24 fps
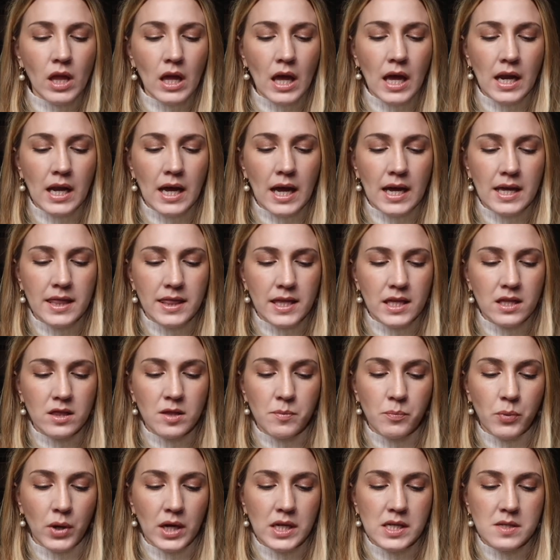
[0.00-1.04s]
I think the
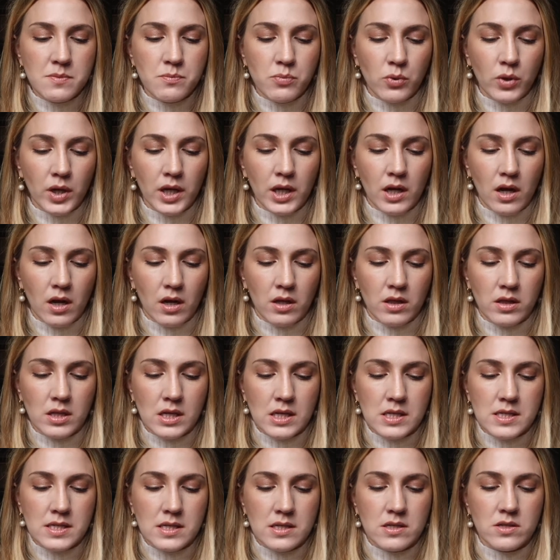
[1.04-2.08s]
price point on
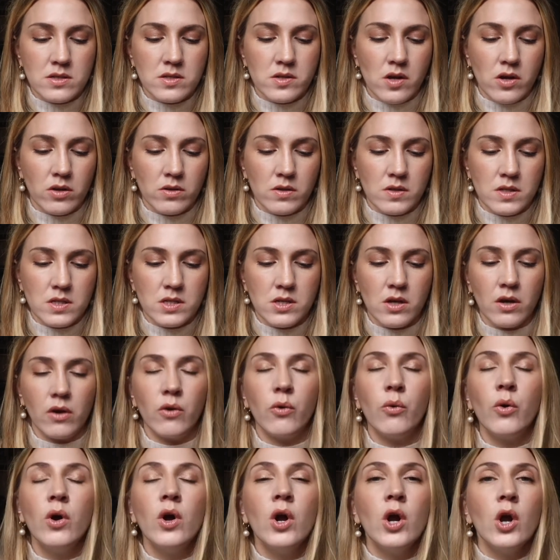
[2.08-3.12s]
this is
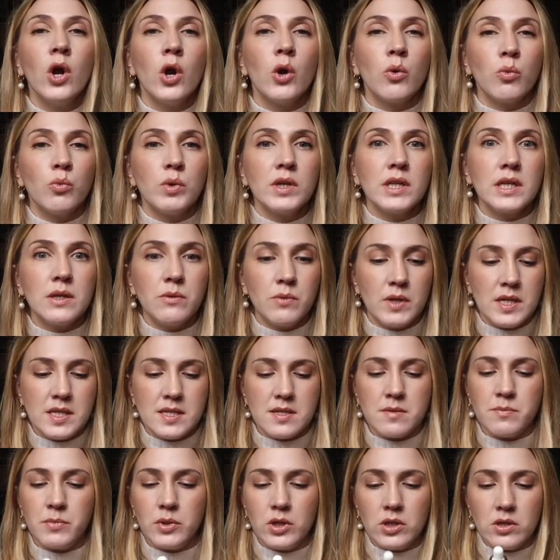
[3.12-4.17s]
also really
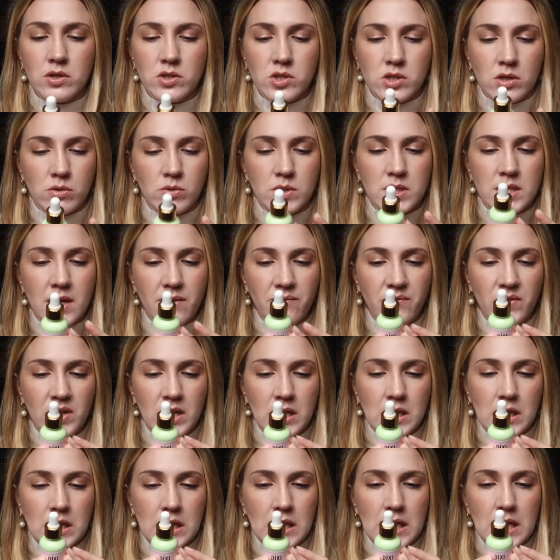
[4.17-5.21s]
reasonable. So
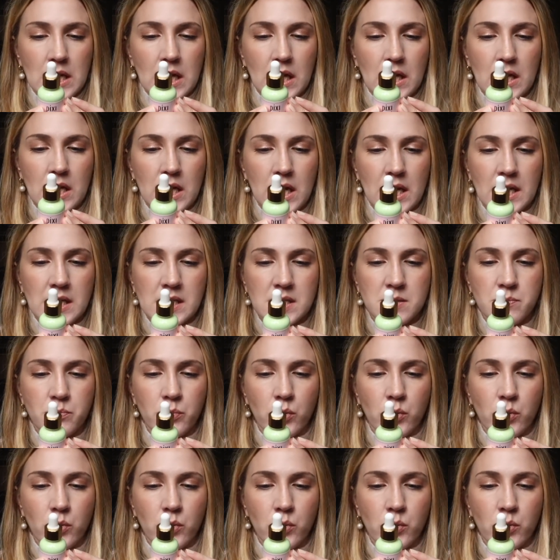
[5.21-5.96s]
definitely a nice